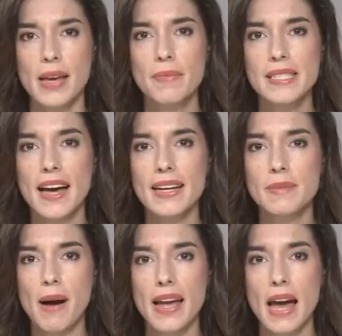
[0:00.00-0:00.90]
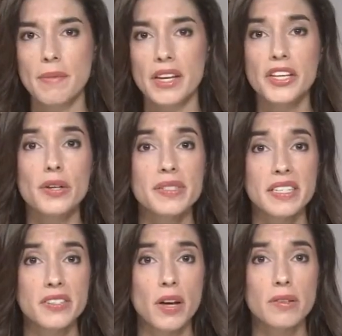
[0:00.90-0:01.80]
Besides Miami, Houston
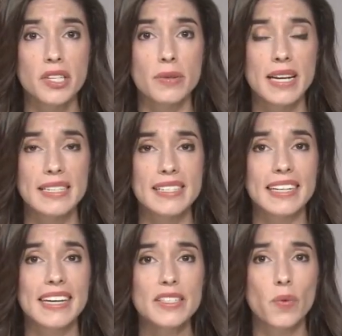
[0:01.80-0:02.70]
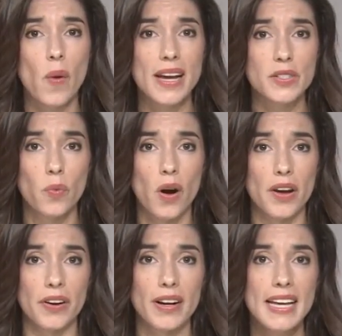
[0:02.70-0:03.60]
is also testing its
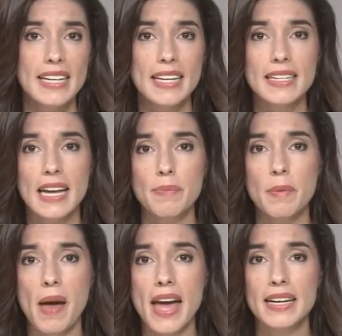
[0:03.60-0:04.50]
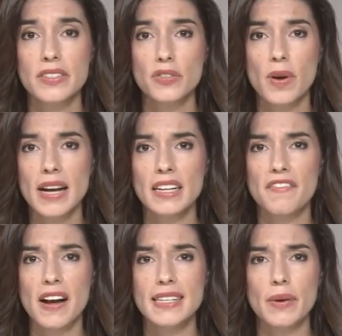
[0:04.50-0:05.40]
wastewater. 10 Tampa Bay is trying to
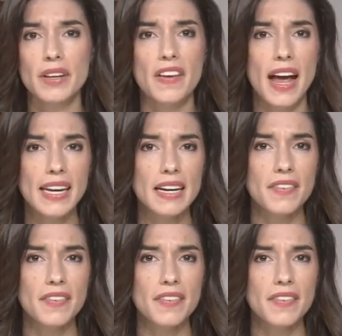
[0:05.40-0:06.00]
find out if any of